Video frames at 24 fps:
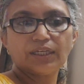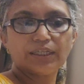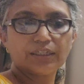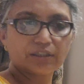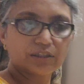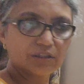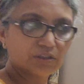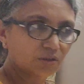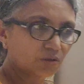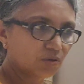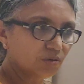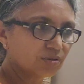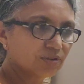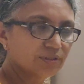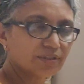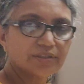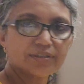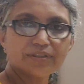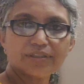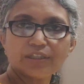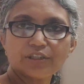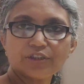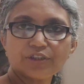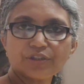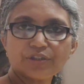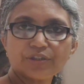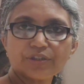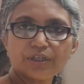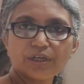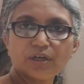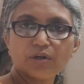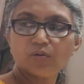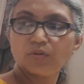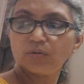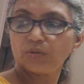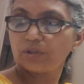I'll close this session
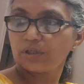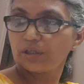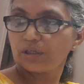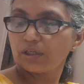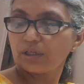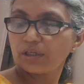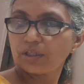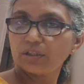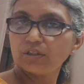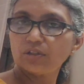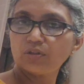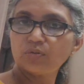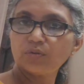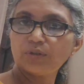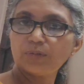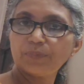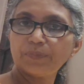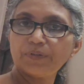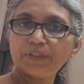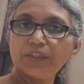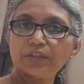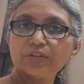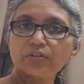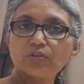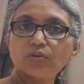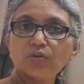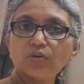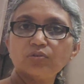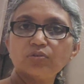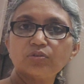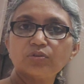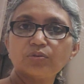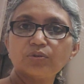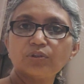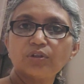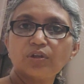now. You will please
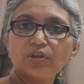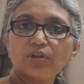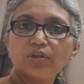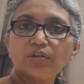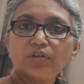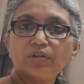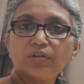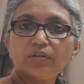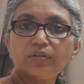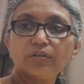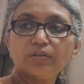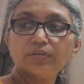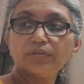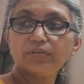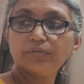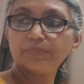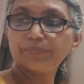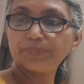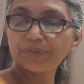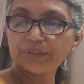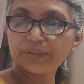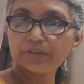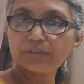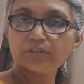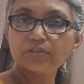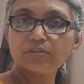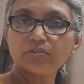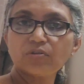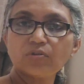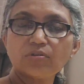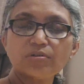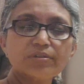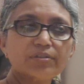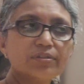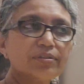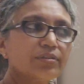go through your printed
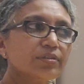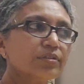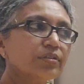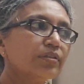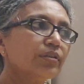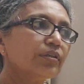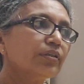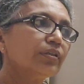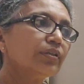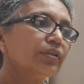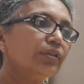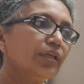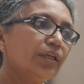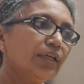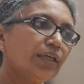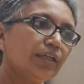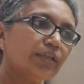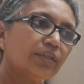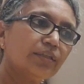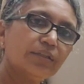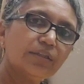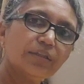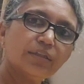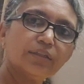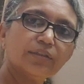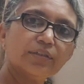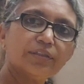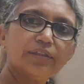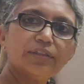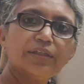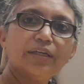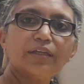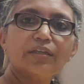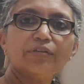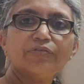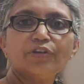notes and learn
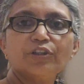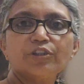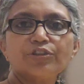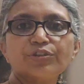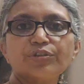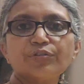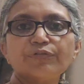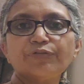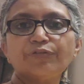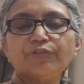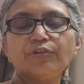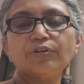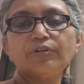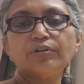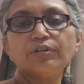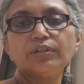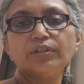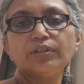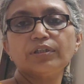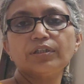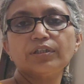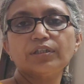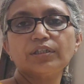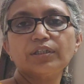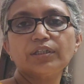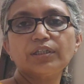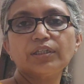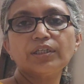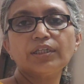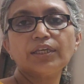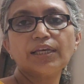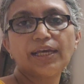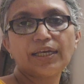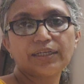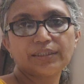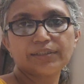the derivation for
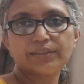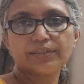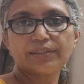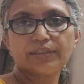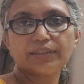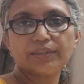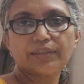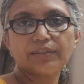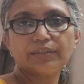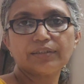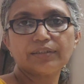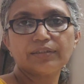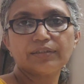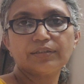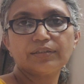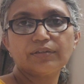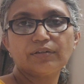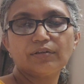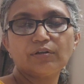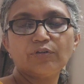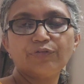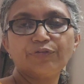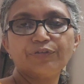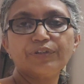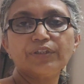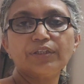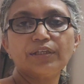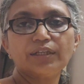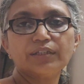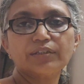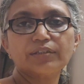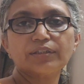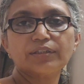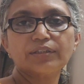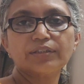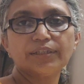E axial of an
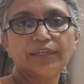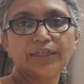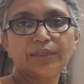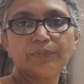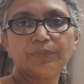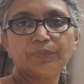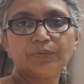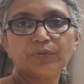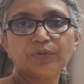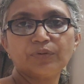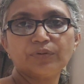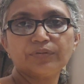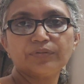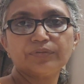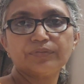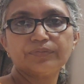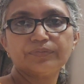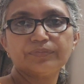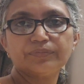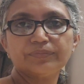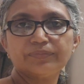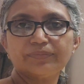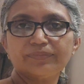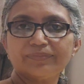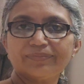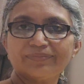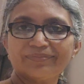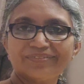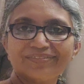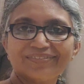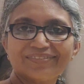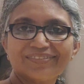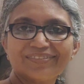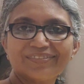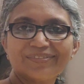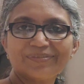electric dipole.
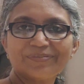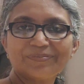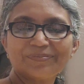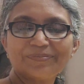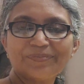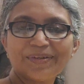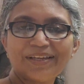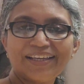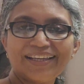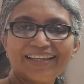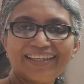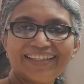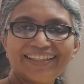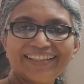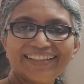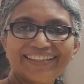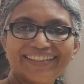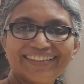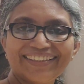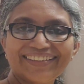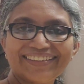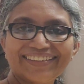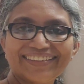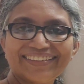Bye.